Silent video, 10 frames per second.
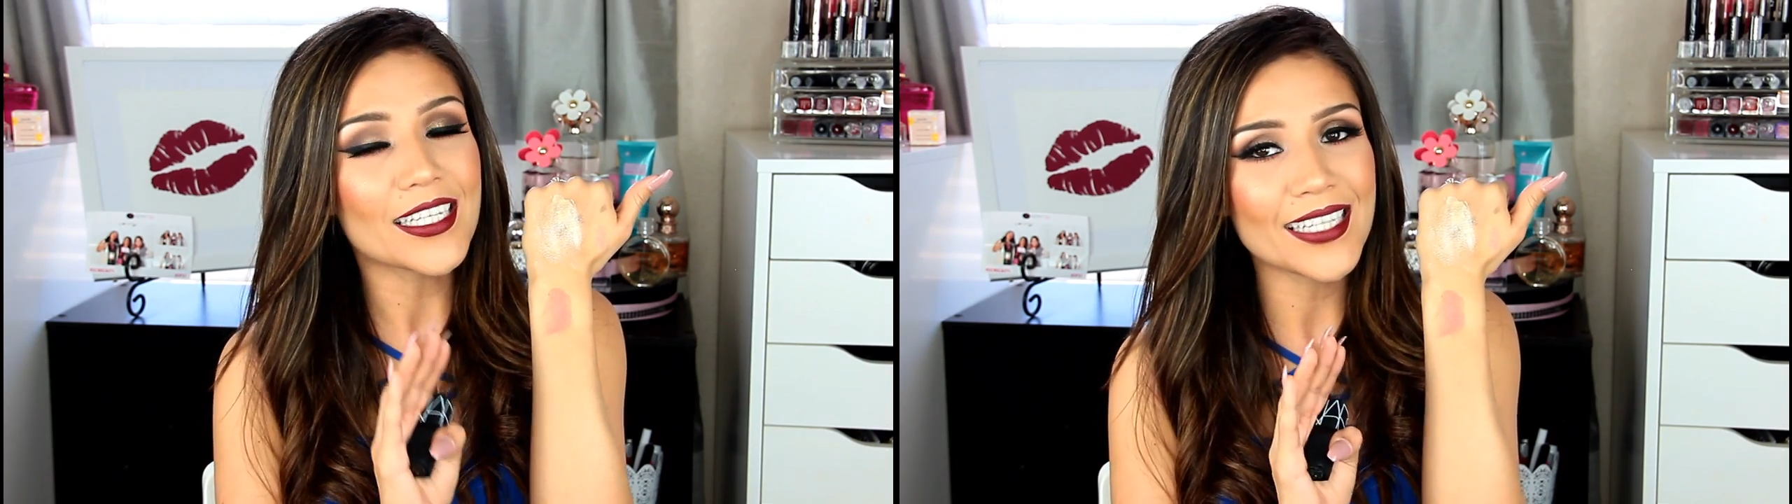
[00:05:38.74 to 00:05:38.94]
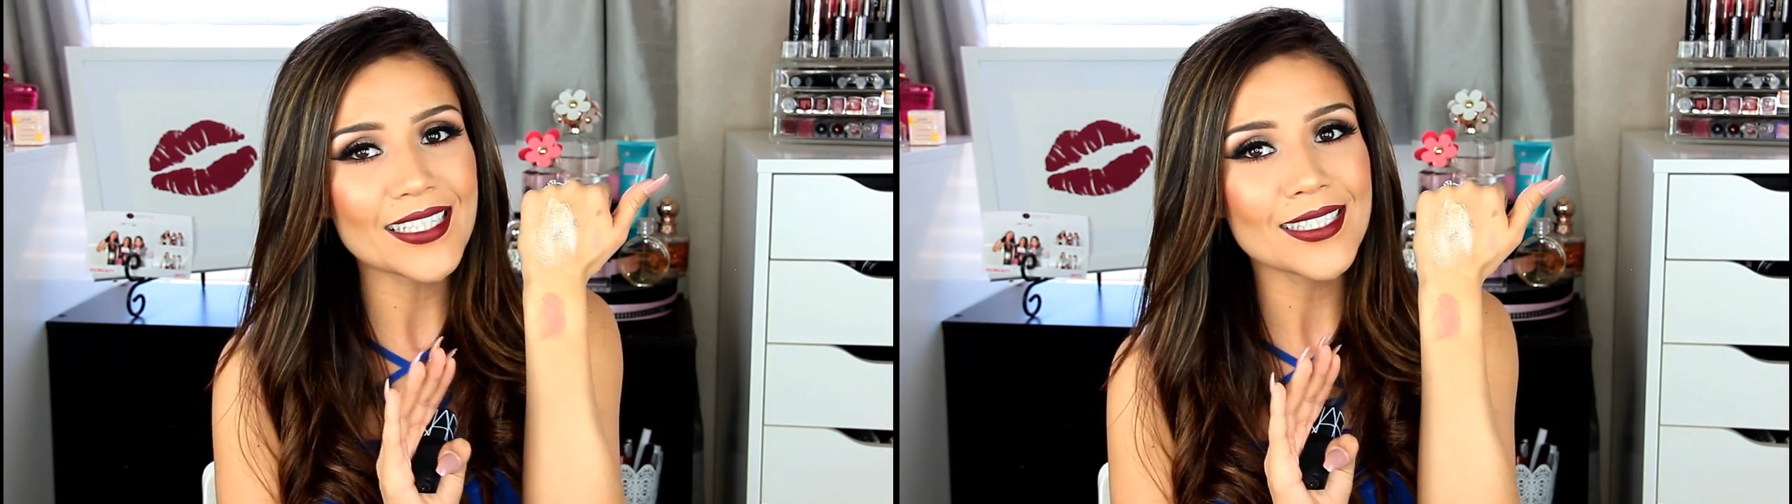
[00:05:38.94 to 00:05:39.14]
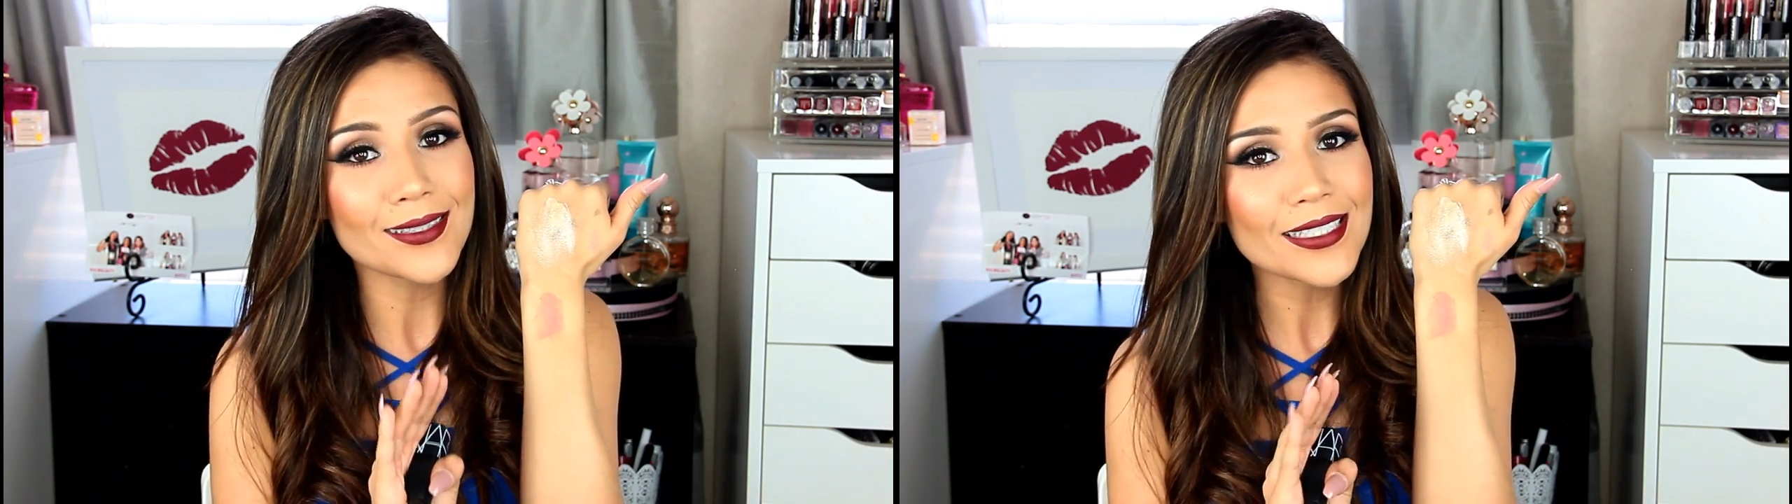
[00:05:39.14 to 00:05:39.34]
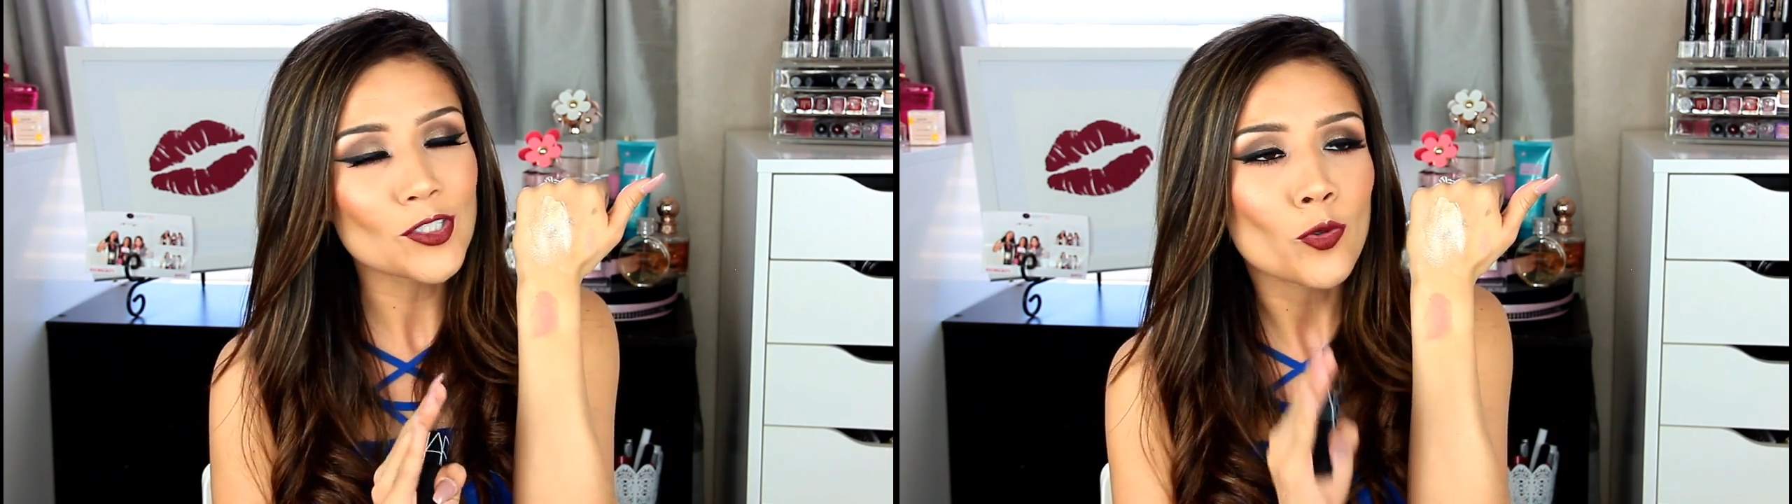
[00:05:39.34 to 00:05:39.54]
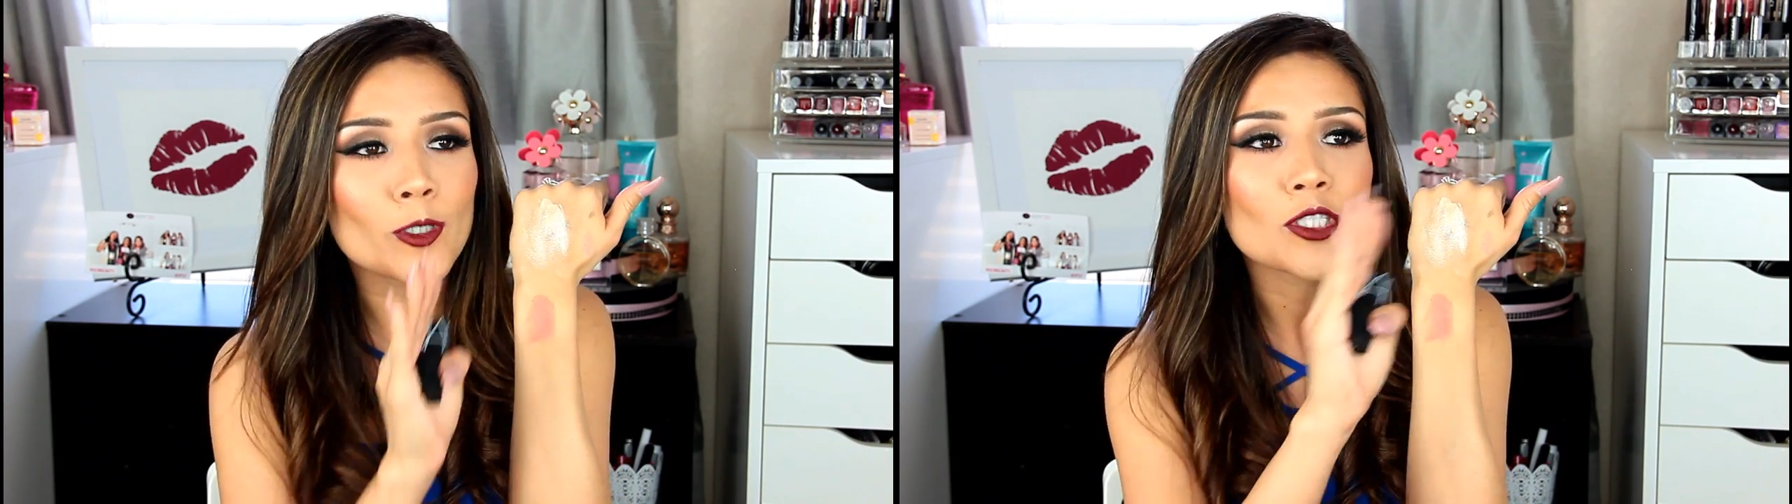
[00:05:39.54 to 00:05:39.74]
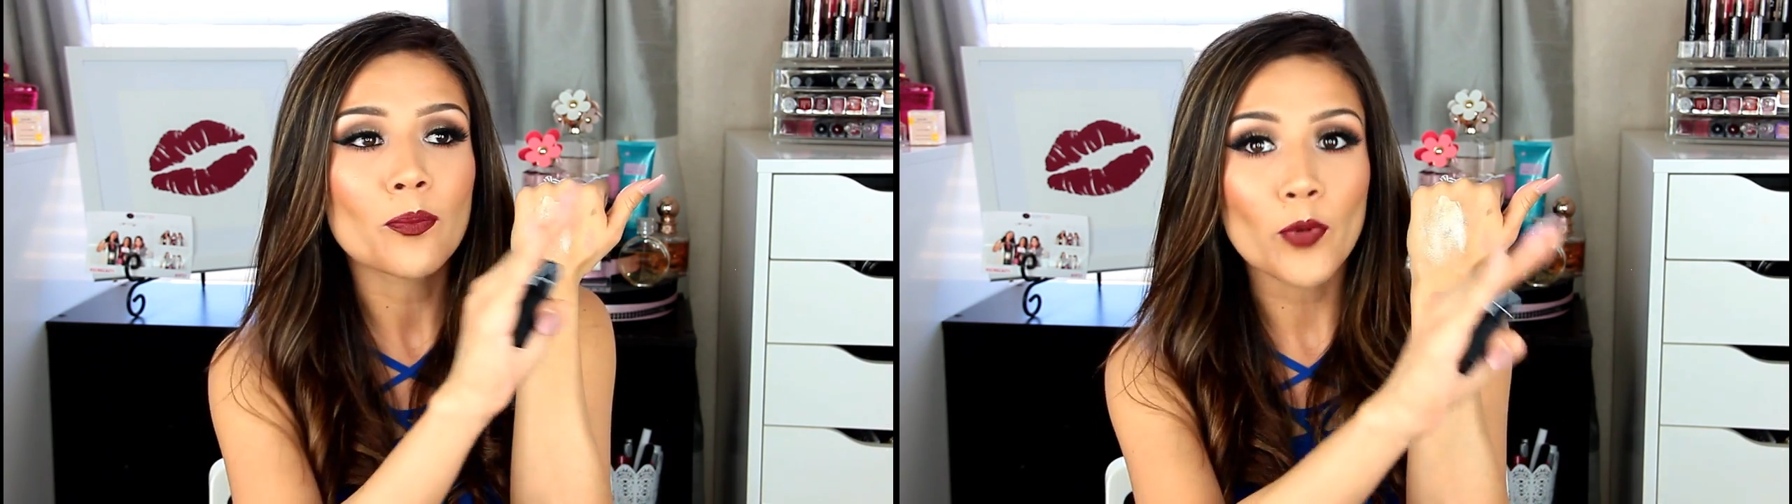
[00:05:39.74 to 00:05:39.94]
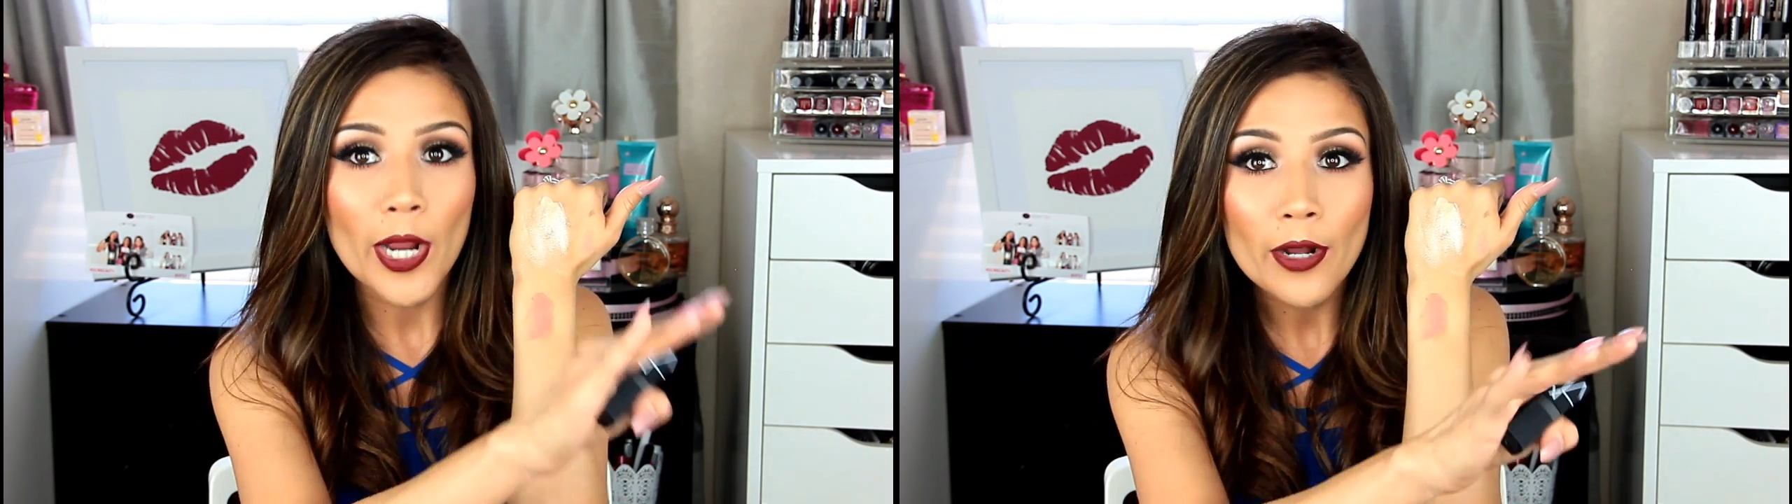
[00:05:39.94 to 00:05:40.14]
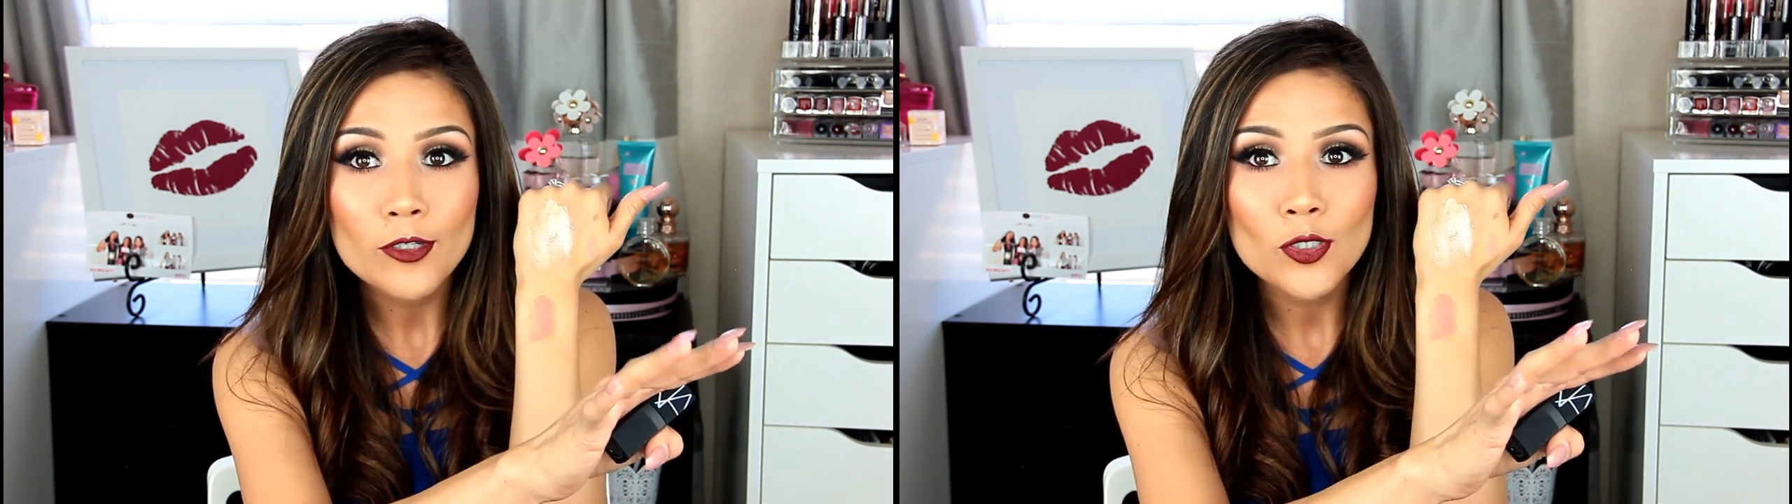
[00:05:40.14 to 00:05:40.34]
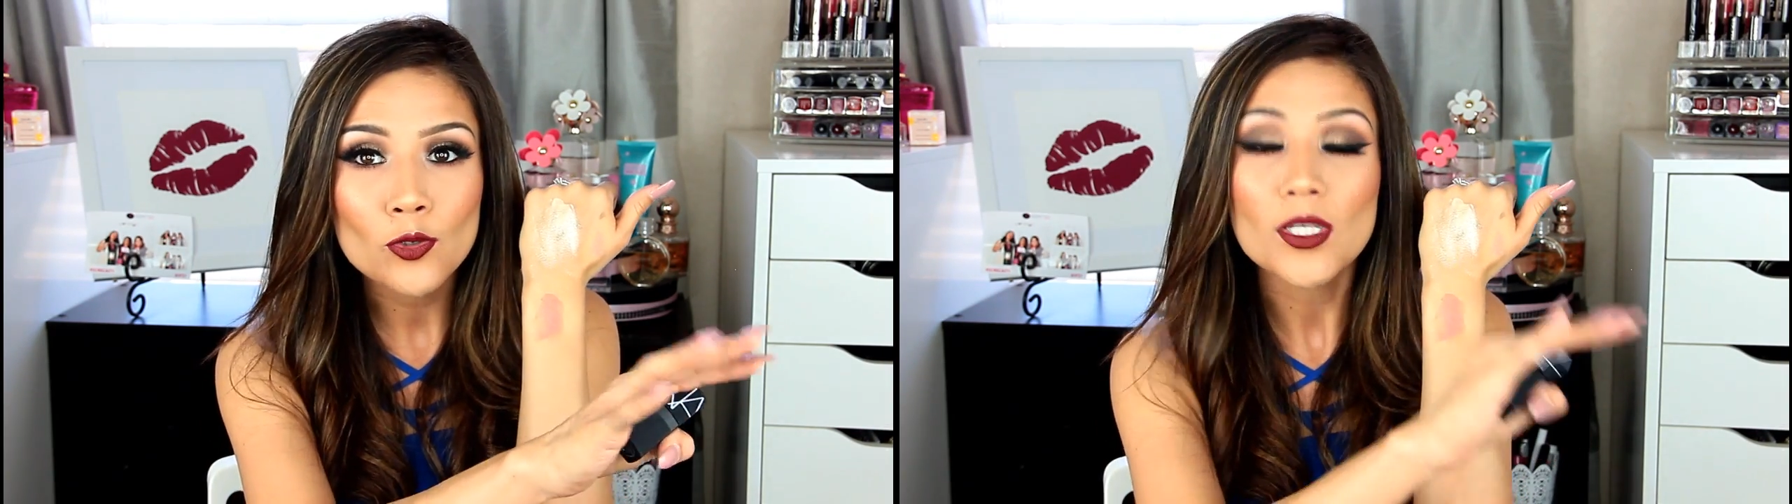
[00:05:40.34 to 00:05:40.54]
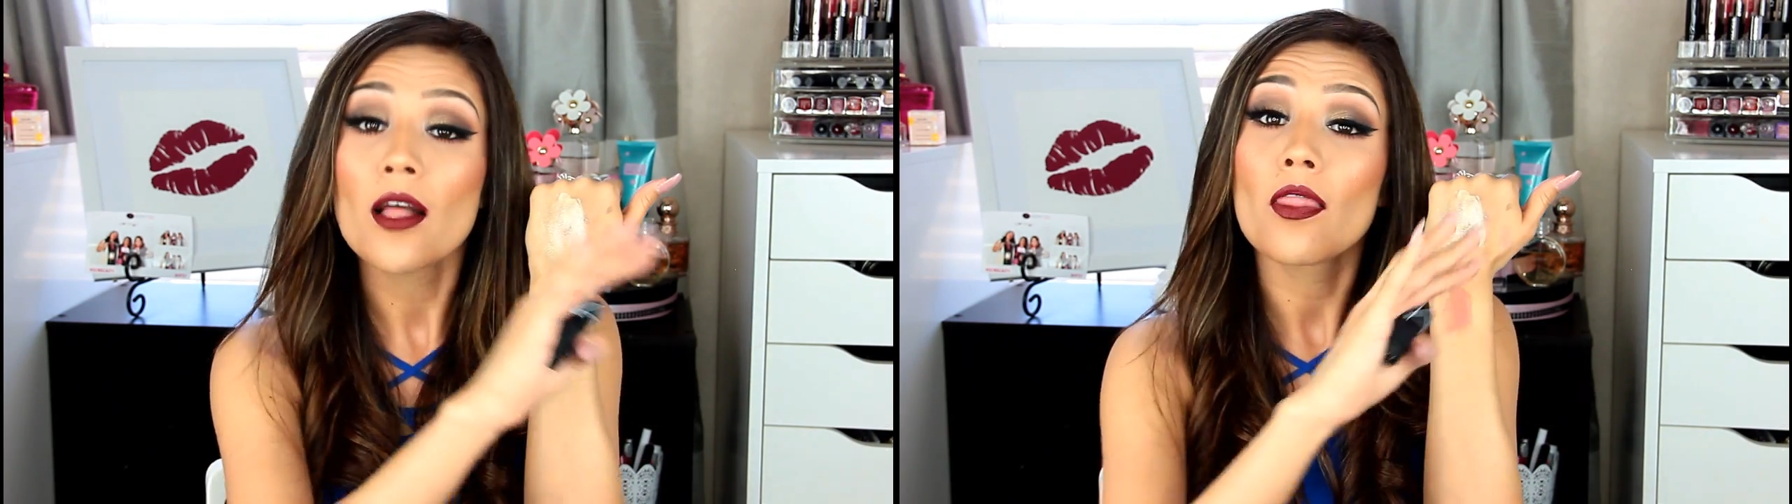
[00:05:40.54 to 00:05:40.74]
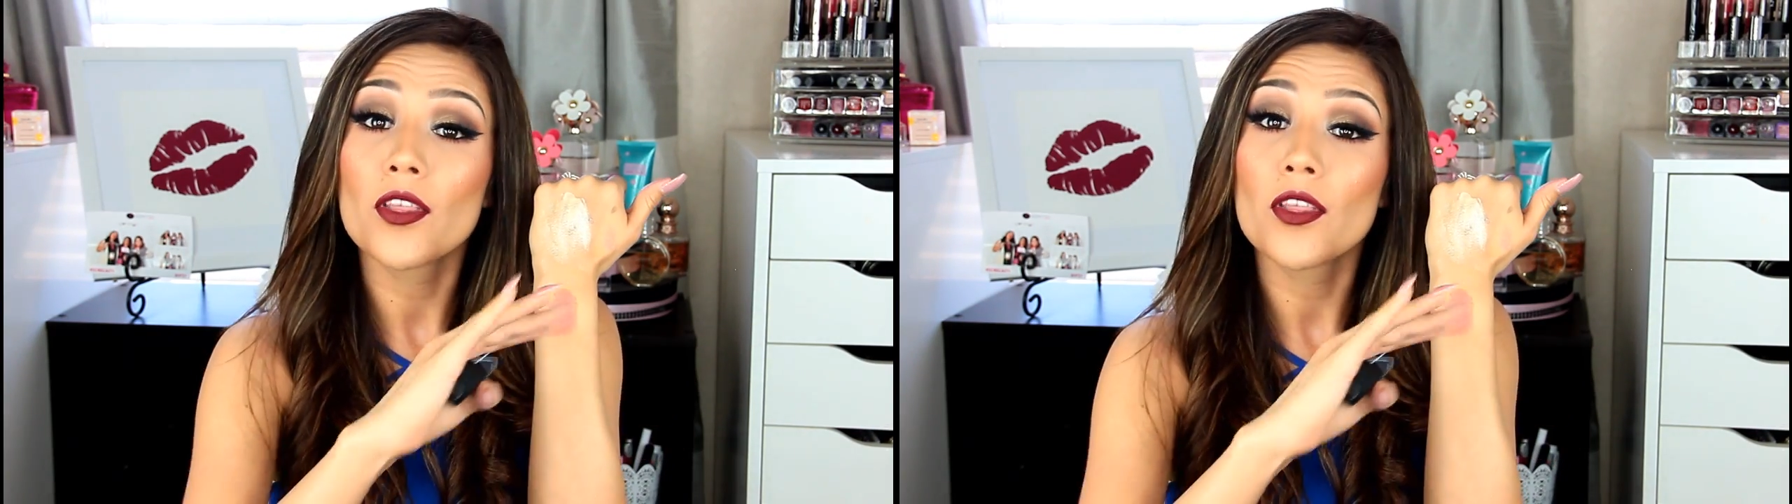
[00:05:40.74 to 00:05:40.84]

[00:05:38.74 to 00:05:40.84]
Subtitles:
tend to lean towards the brown nudes.